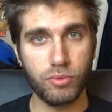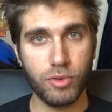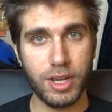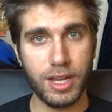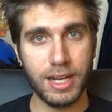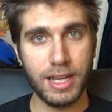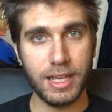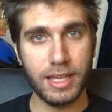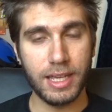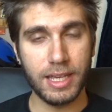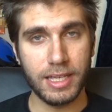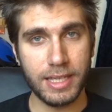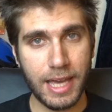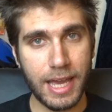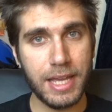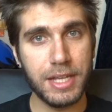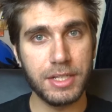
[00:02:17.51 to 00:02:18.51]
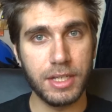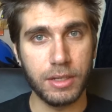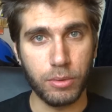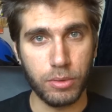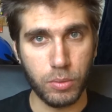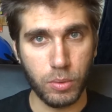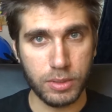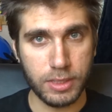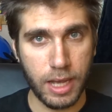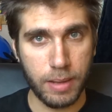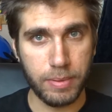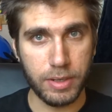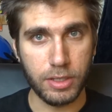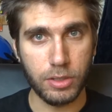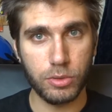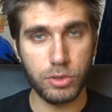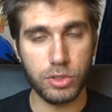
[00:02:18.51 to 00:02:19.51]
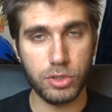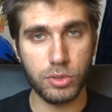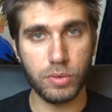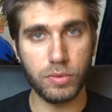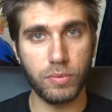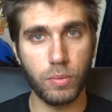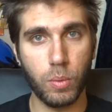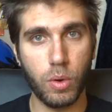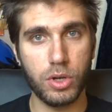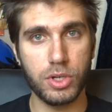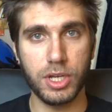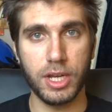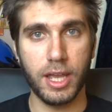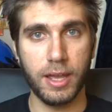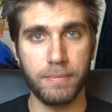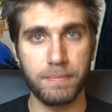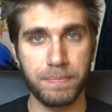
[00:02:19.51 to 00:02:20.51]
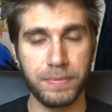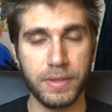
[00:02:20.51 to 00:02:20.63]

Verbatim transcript: really engaging with what's happening, you're just sort of watching it.